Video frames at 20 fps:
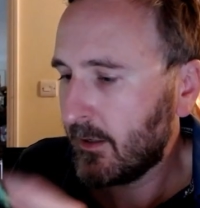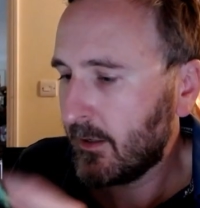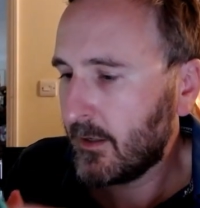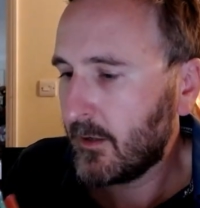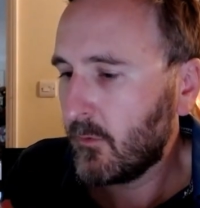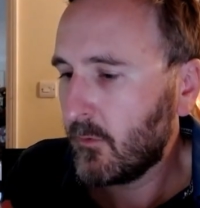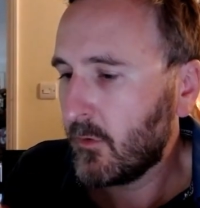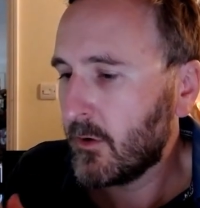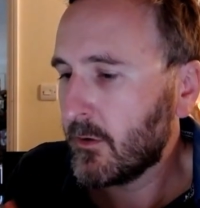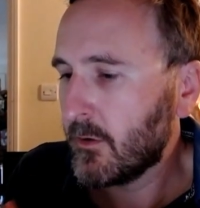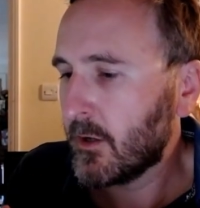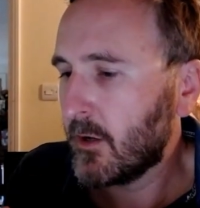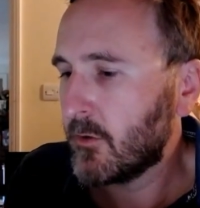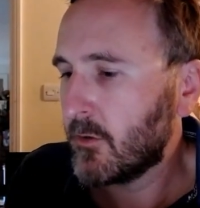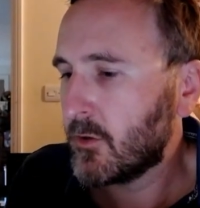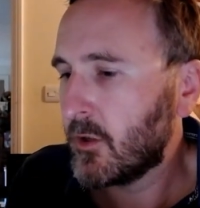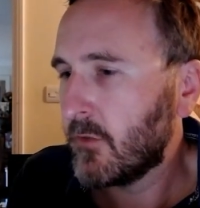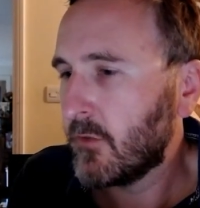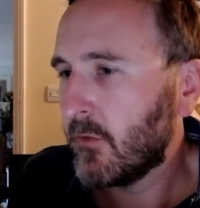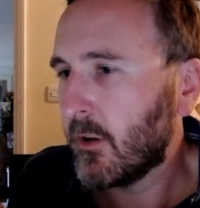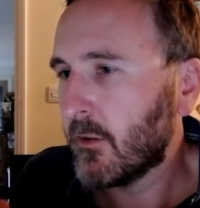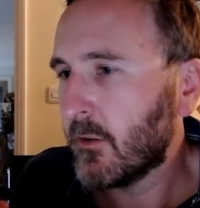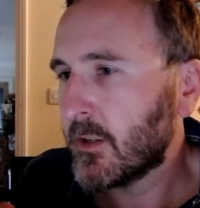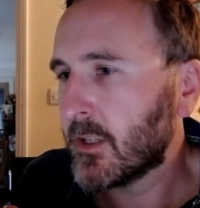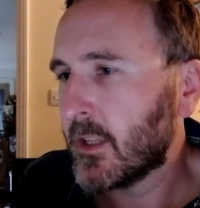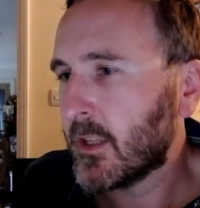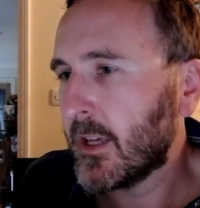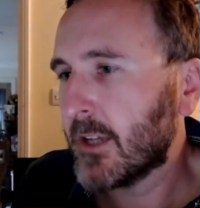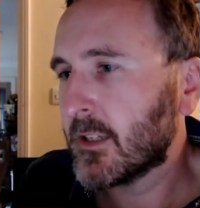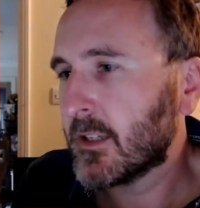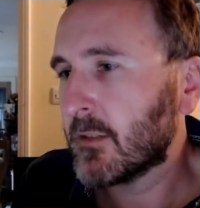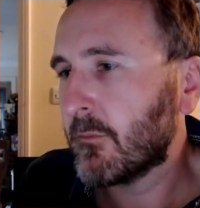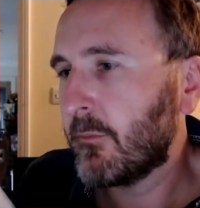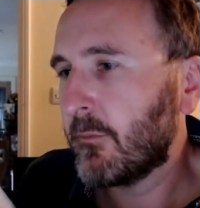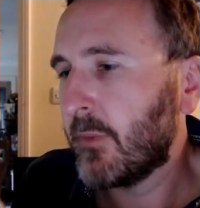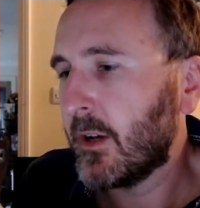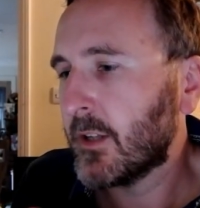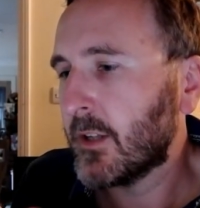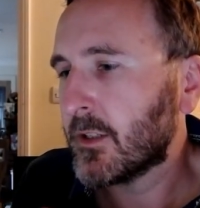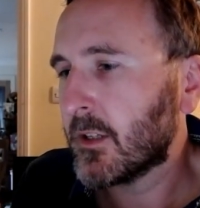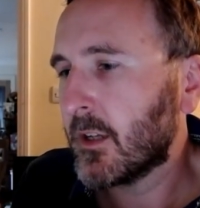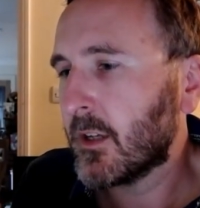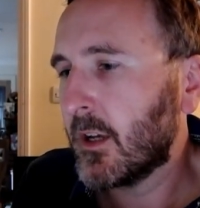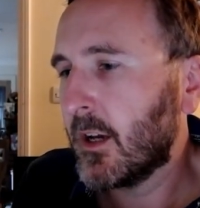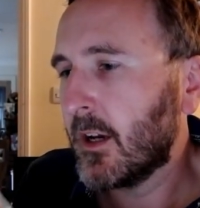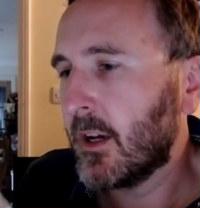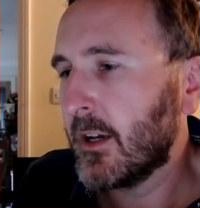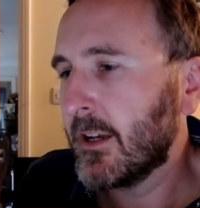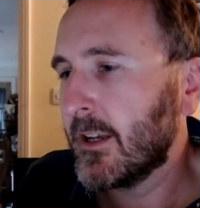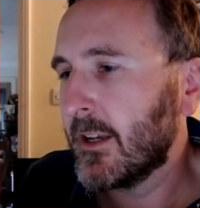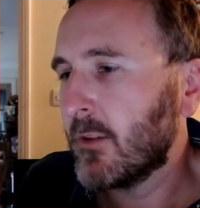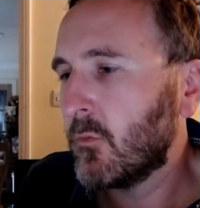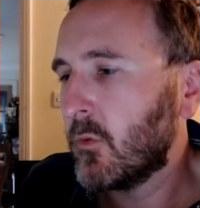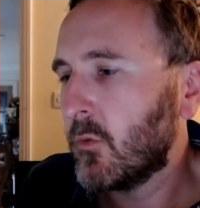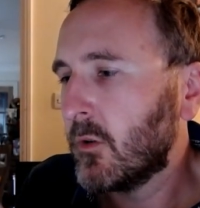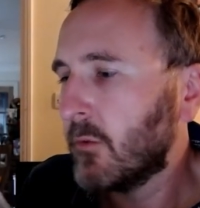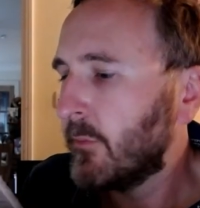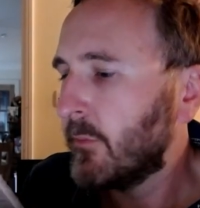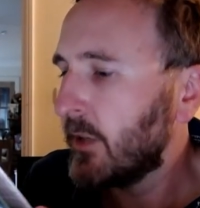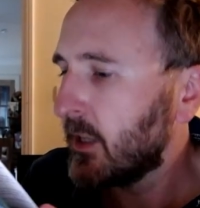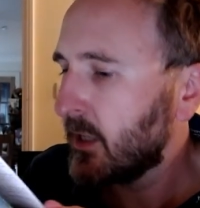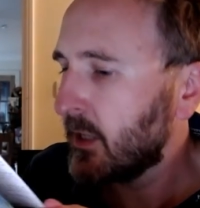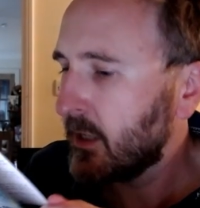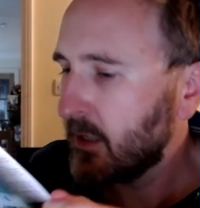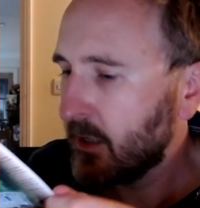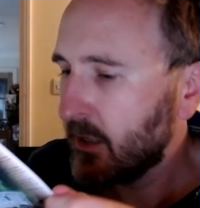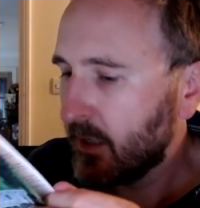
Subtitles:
Won't go too far into that, but I will be